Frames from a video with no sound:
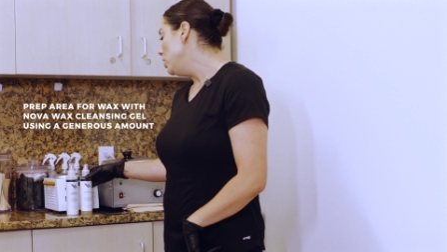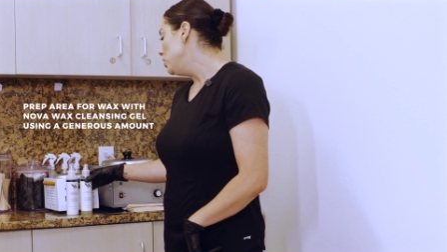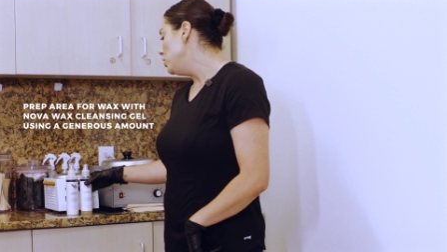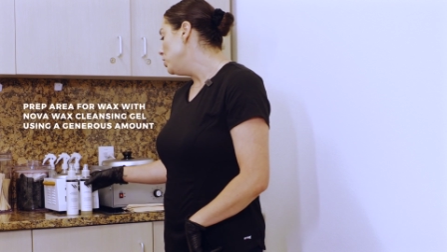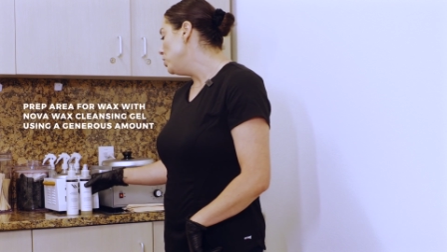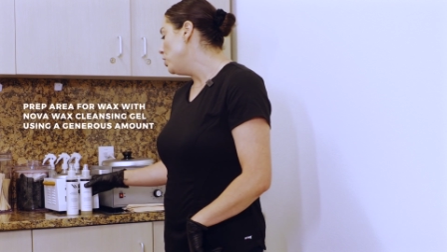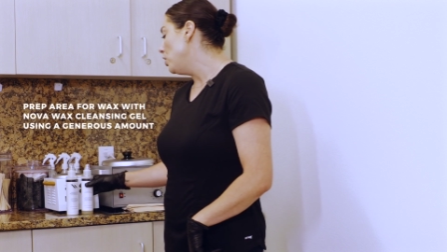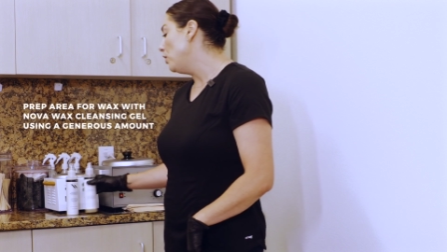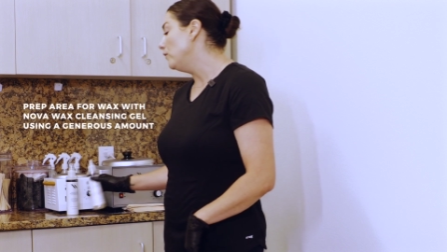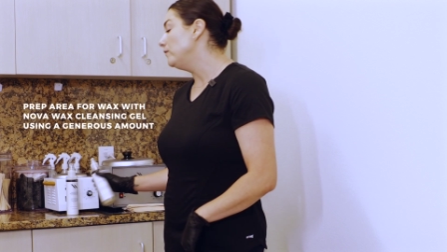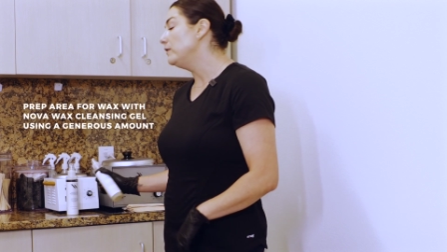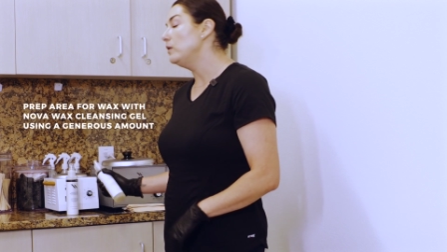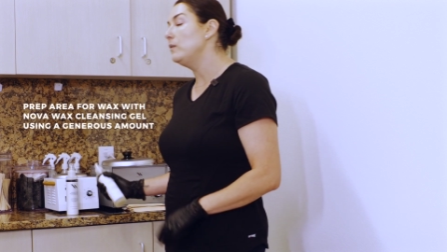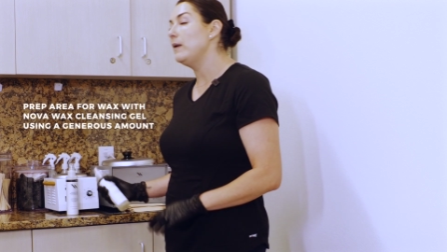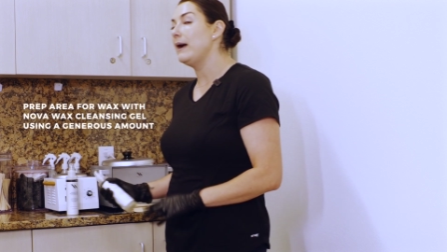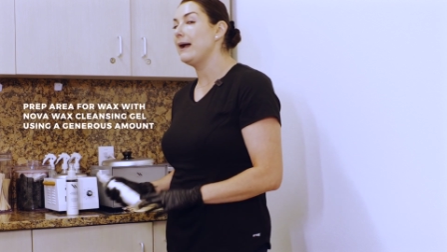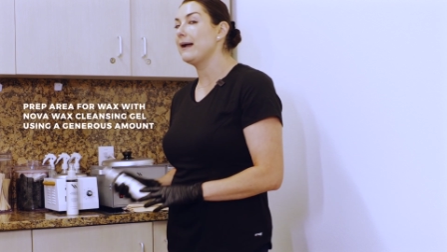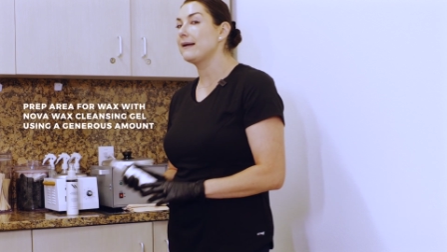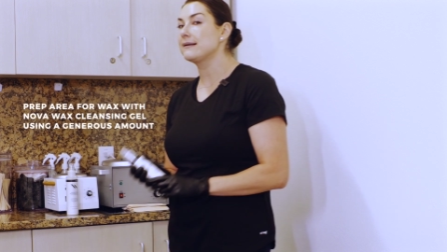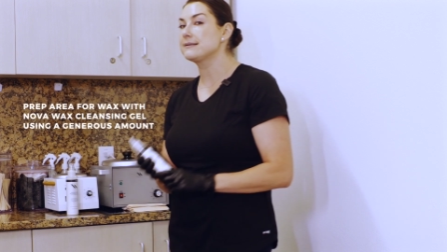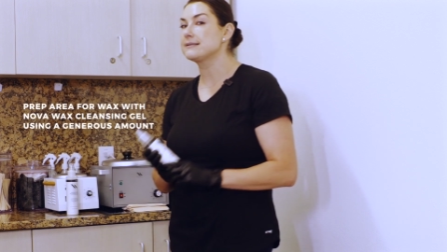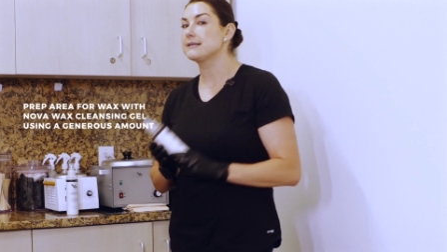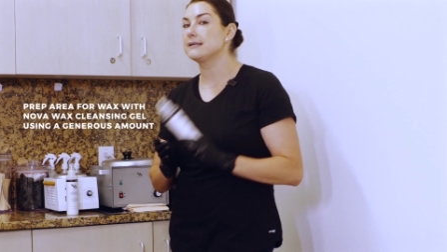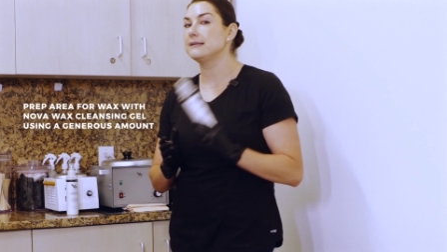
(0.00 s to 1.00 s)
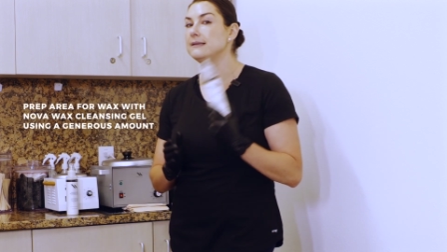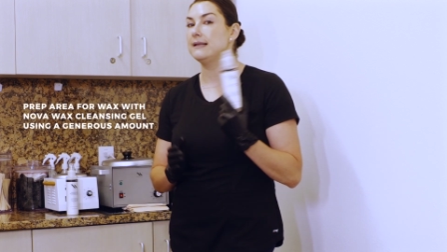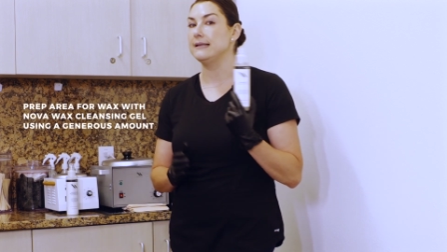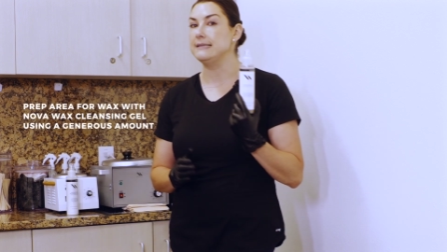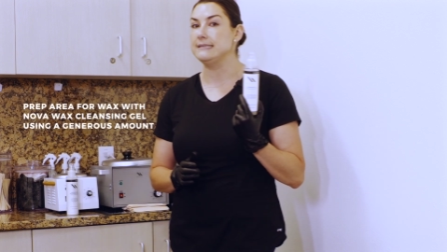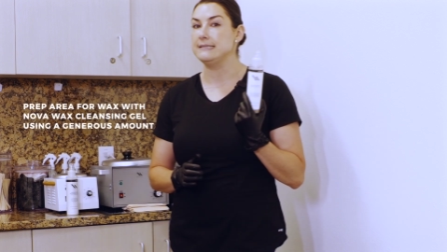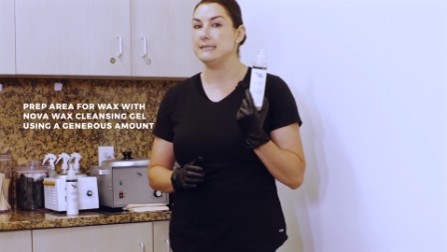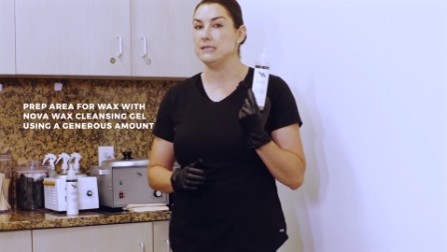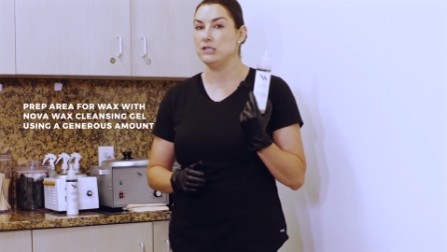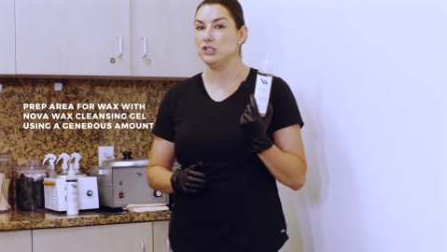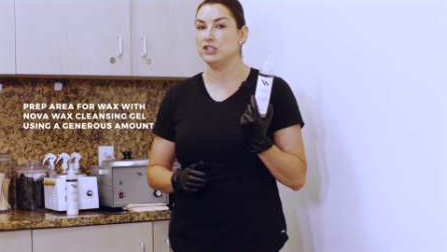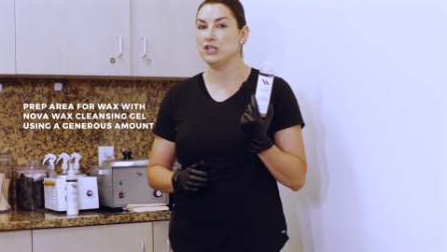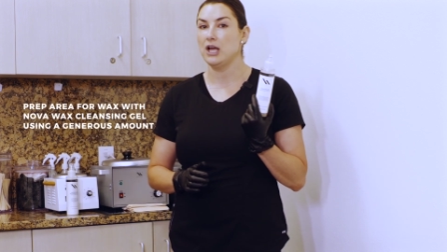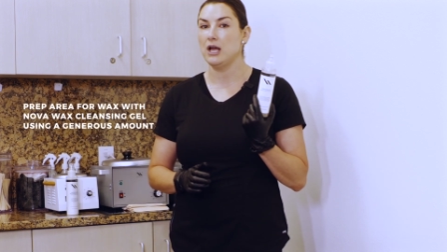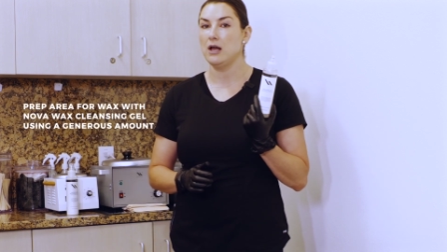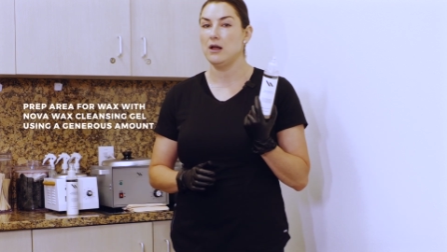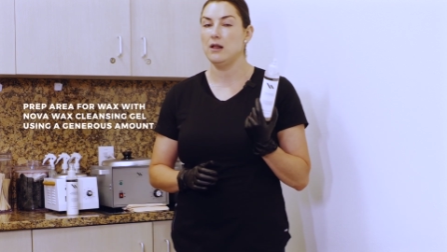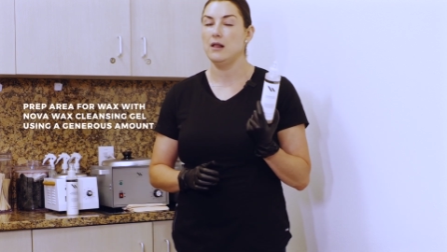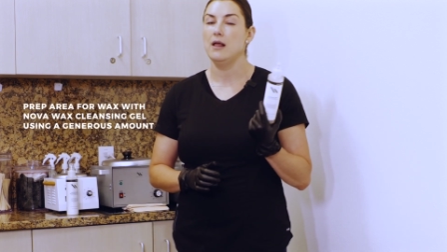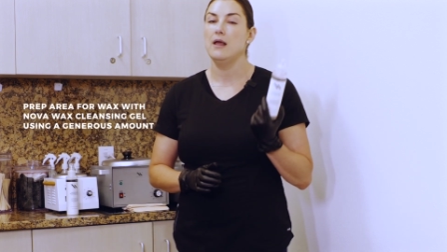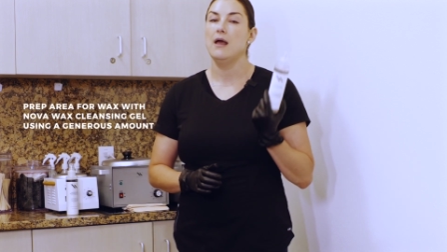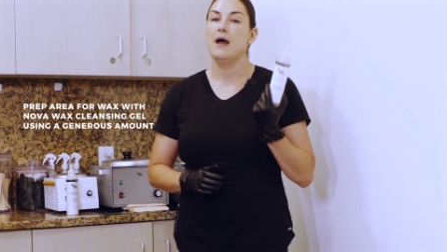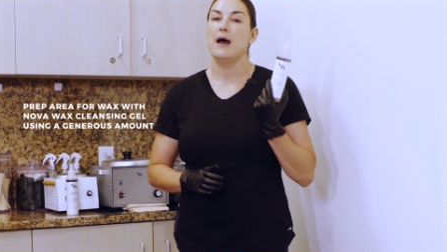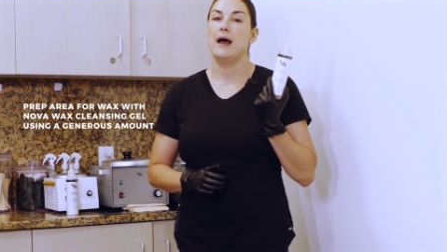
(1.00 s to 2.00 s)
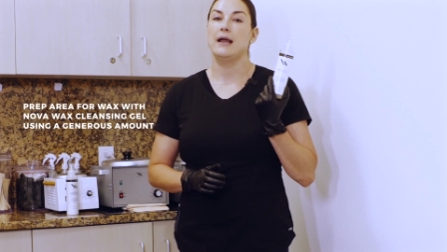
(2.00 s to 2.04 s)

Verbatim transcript: Nova Wax Cleansing Gel.